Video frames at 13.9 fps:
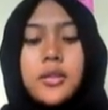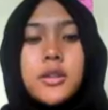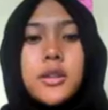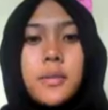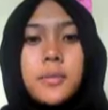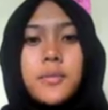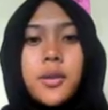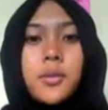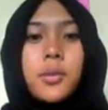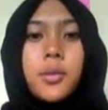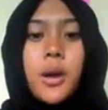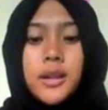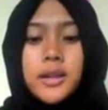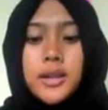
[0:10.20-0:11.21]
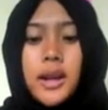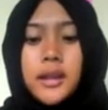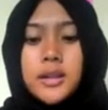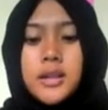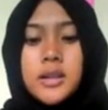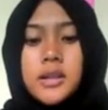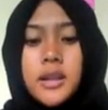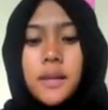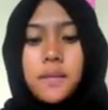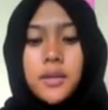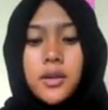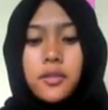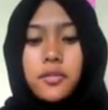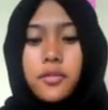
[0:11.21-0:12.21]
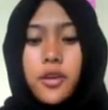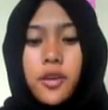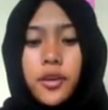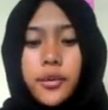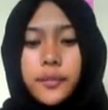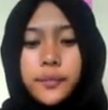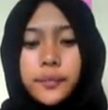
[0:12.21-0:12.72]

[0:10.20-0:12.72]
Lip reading: chapter 1 until chapter 4.